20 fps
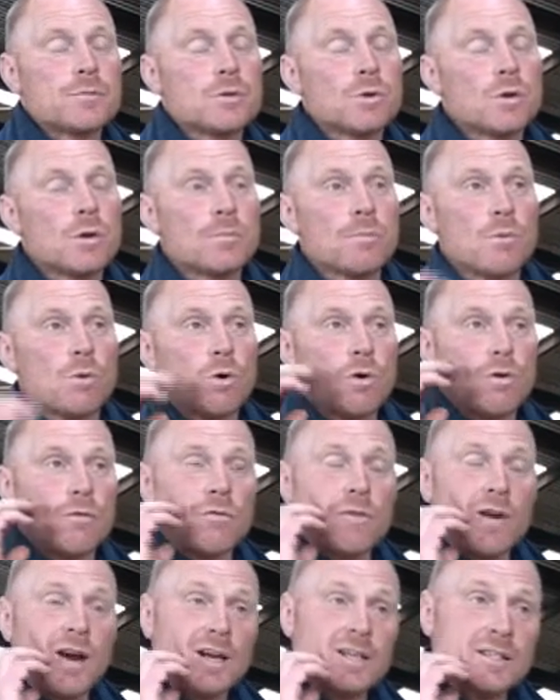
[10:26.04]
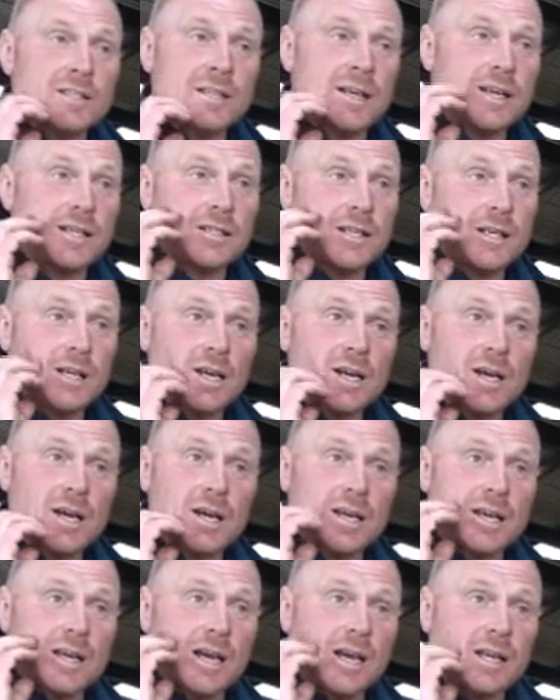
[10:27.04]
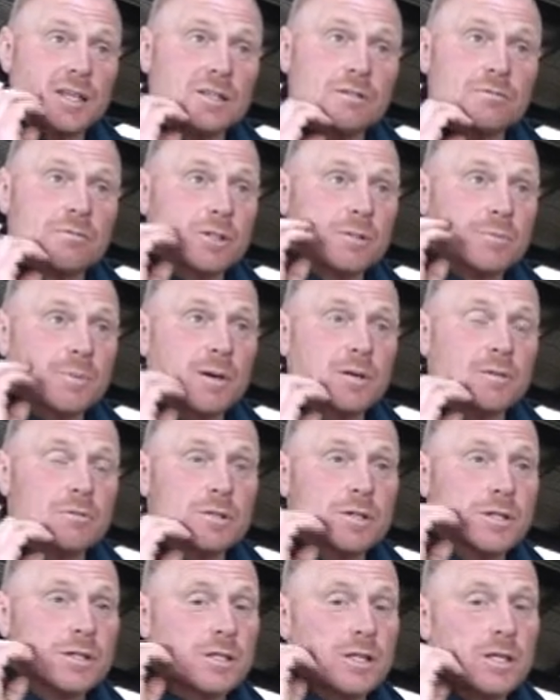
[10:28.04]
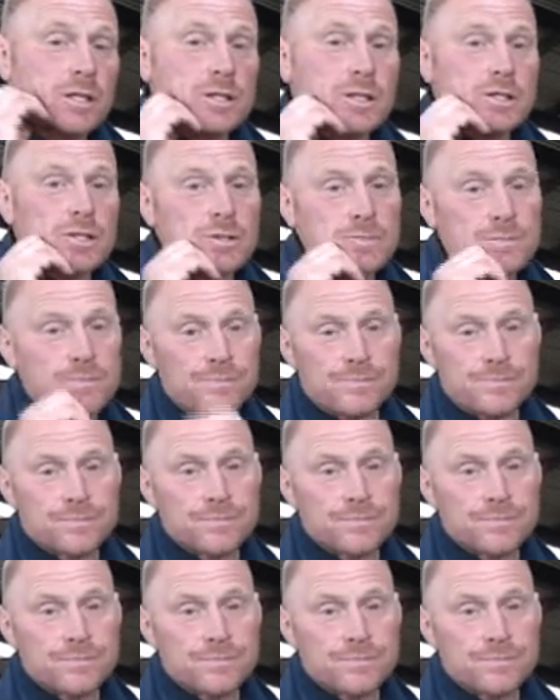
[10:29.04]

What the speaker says: doing more vaccinating against respiratory diseases,